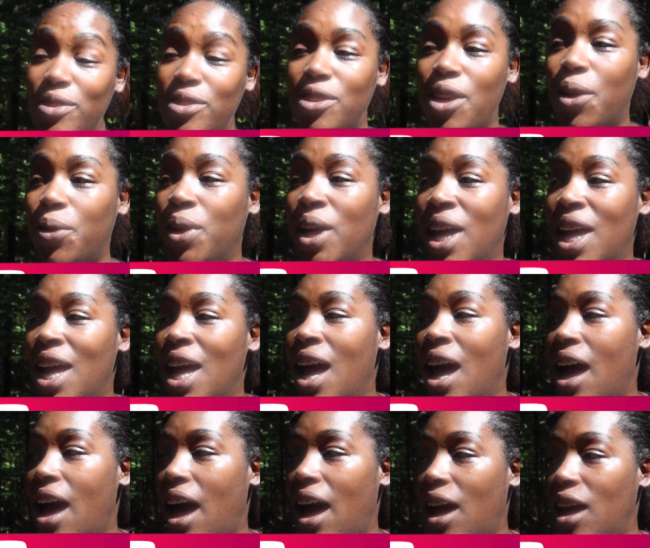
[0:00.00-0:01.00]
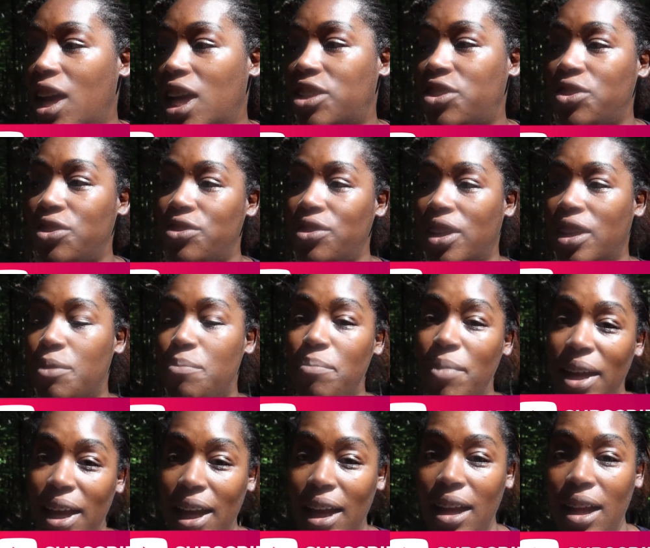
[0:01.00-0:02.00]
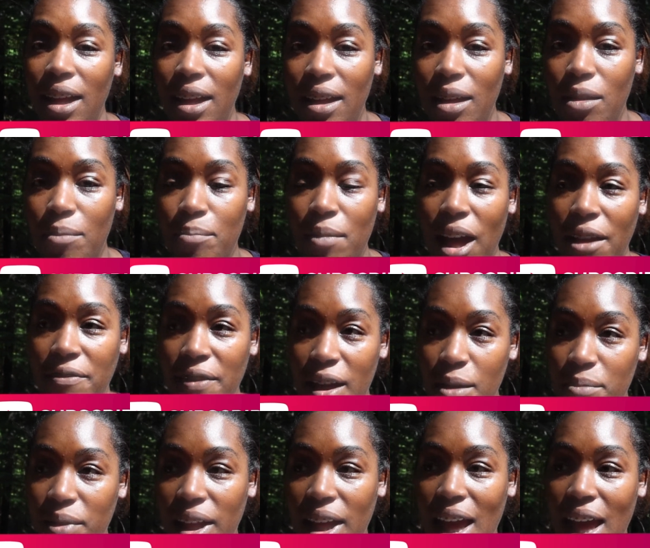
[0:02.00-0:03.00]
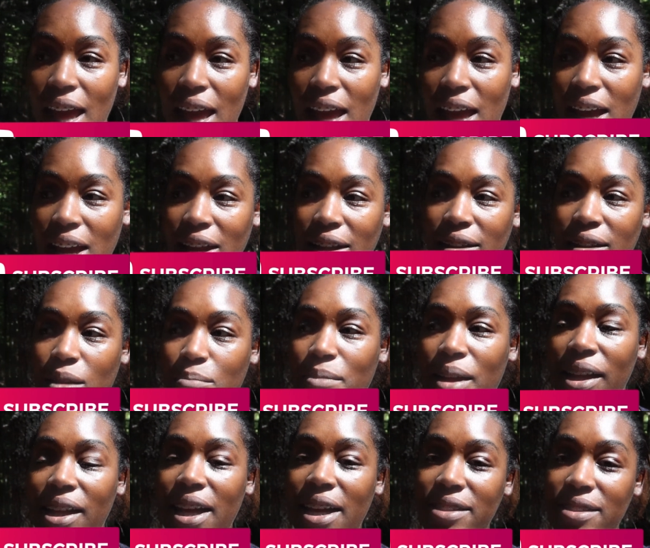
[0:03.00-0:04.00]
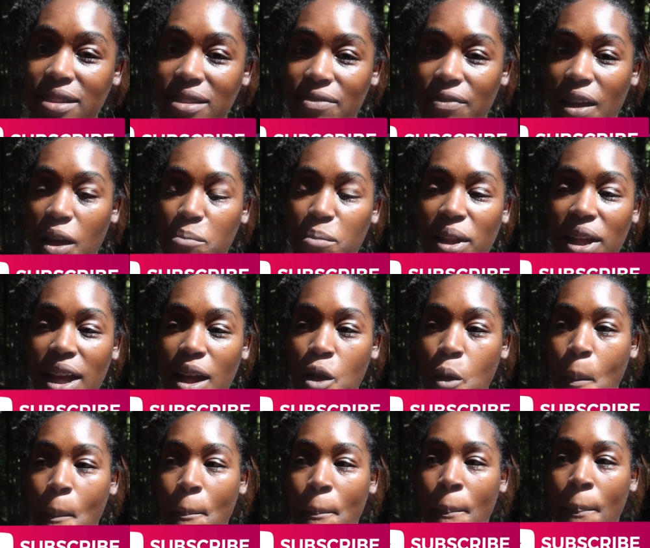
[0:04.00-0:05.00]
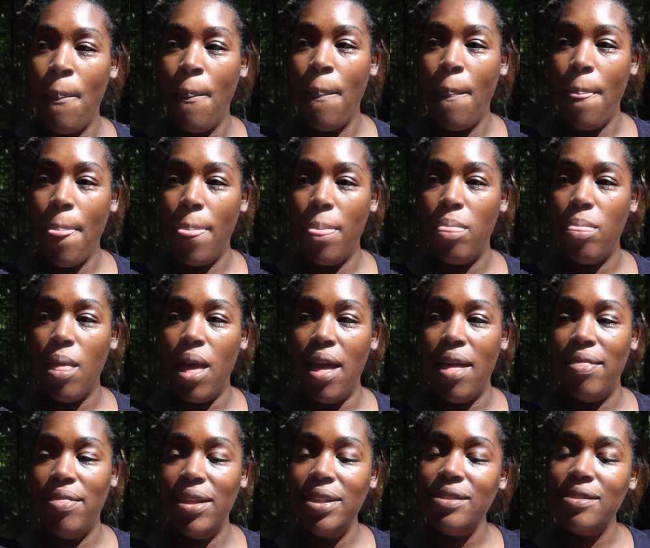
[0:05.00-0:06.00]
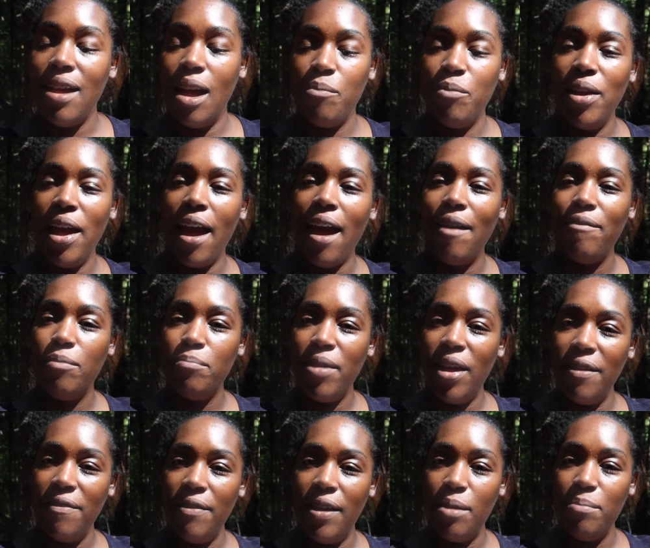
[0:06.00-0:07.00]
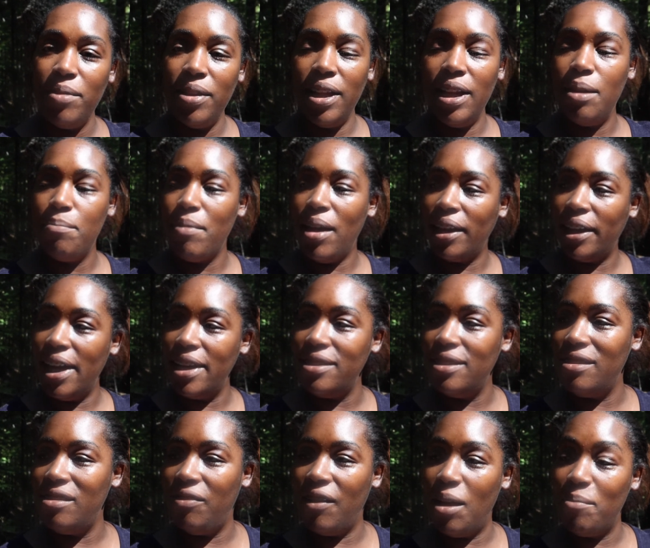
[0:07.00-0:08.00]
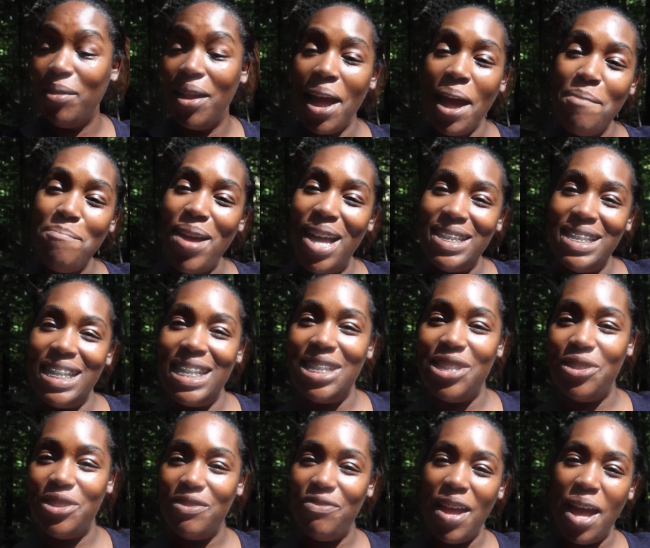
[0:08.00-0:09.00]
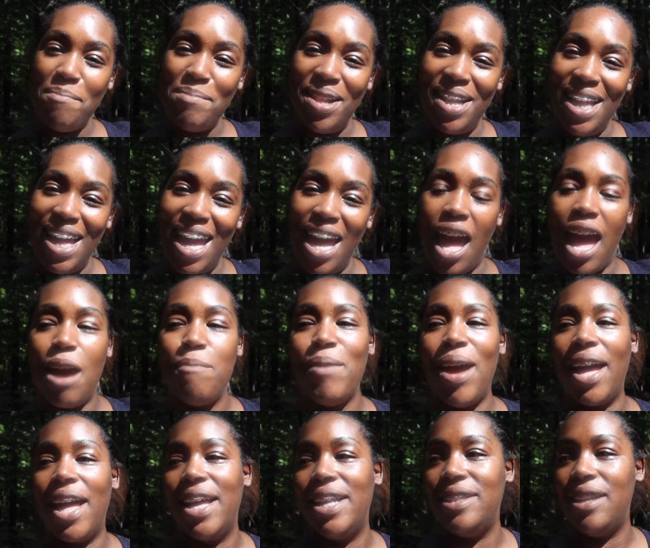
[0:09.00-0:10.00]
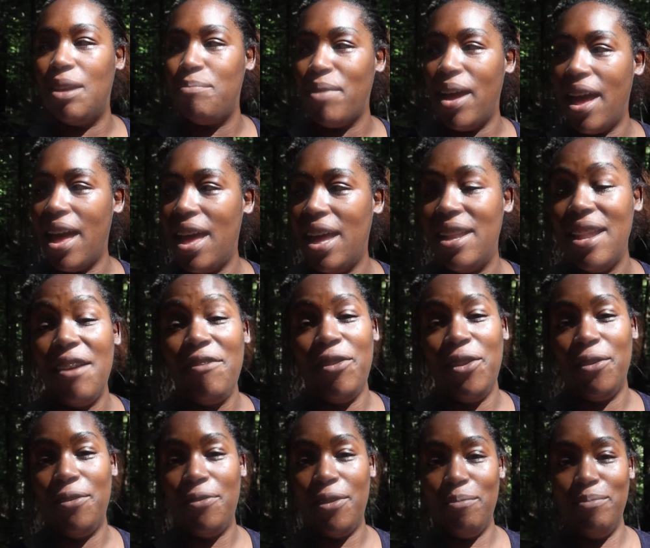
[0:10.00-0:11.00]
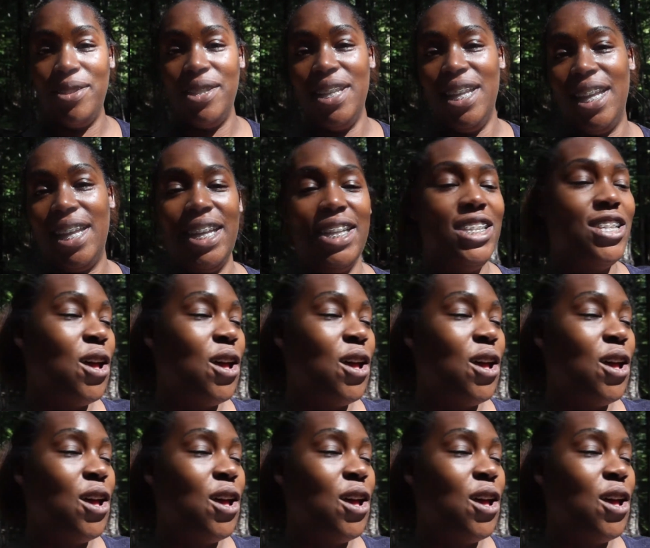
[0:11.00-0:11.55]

So uh, it's usually me, my family, and my cousin's family. And this time we have my family, my cousin's family, and my sister's family, and my cousin and my uh, nephew from Tanika.